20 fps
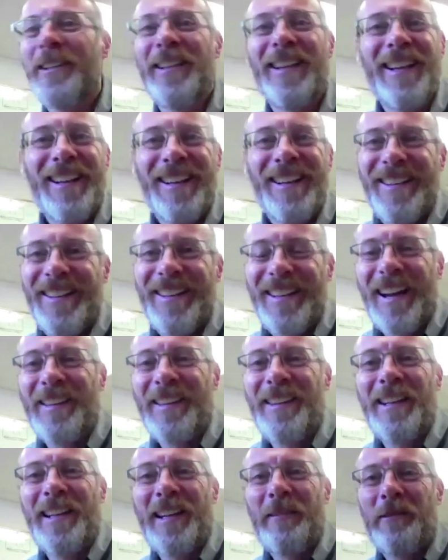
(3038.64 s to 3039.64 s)
funny i
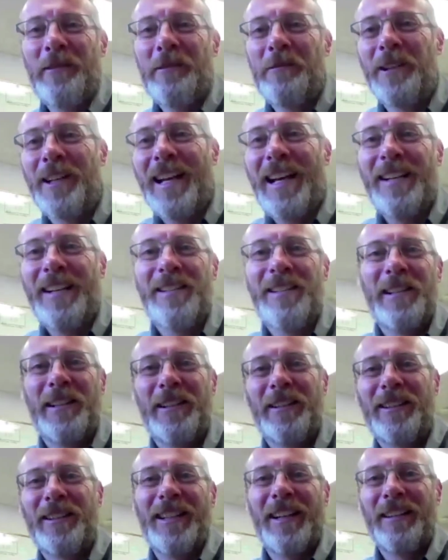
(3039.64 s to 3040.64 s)
think everyone has
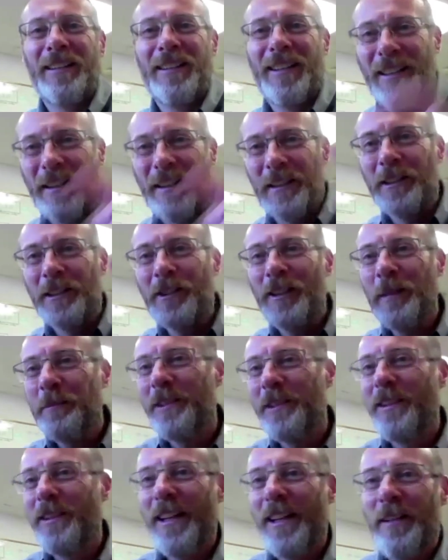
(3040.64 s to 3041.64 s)
their kind of like their
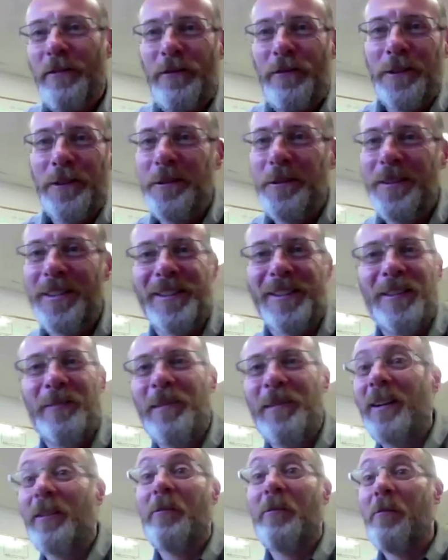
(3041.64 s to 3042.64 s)
kryptonite food that no
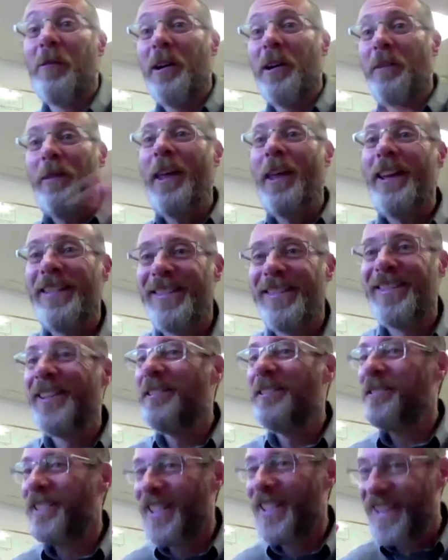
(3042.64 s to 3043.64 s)
matter what they
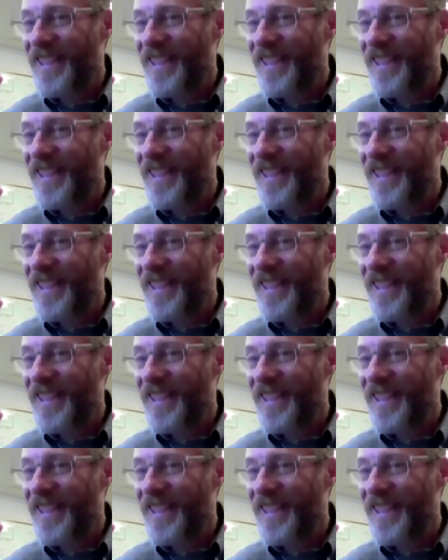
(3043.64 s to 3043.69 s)
do